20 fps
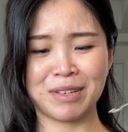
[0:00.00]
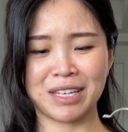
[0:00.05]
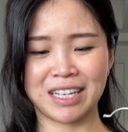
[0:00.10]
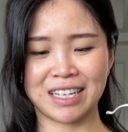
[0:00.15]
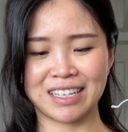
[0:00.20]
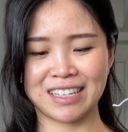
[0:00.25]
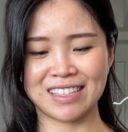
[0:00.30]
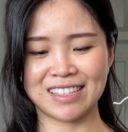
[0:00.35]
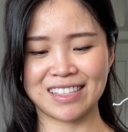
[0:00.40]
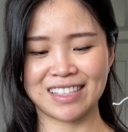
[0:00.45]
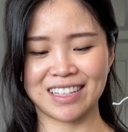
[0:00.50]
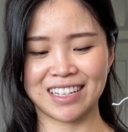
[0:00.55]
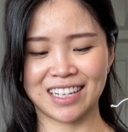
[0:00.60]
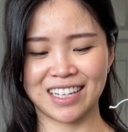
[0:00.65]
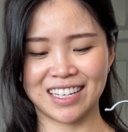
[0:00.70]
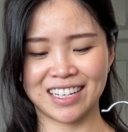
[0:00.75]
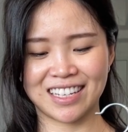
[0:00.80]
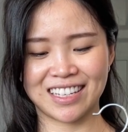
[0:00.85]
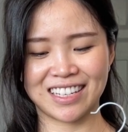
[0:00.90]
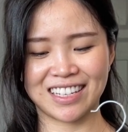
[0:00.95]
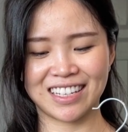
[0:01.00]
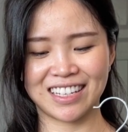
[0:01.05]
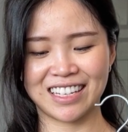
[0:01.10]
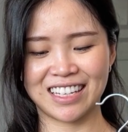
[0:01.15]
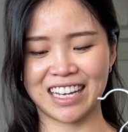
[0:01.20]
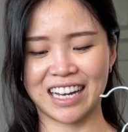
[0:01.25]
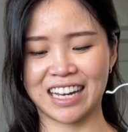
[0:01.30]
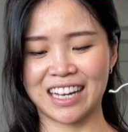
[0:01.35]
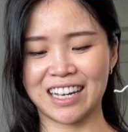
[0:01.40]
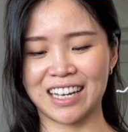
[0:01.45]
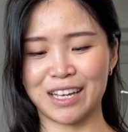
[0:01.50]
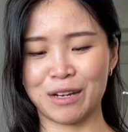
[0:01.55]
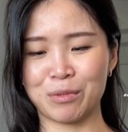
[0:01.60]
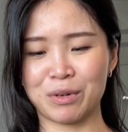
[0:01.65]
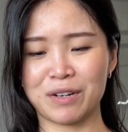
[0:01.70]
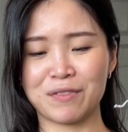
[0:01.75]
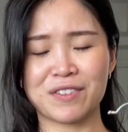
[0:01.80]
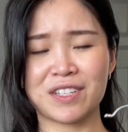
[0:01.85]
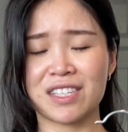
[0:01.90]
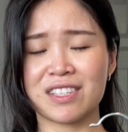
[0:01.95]
because like, yeah, it
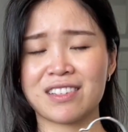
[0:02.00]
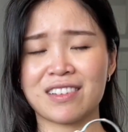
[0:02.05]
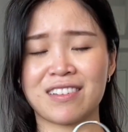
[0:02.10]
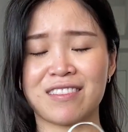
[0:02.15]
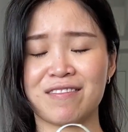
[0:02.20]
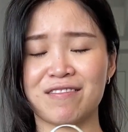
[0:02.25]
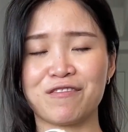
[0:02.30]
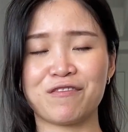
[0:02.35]
would have just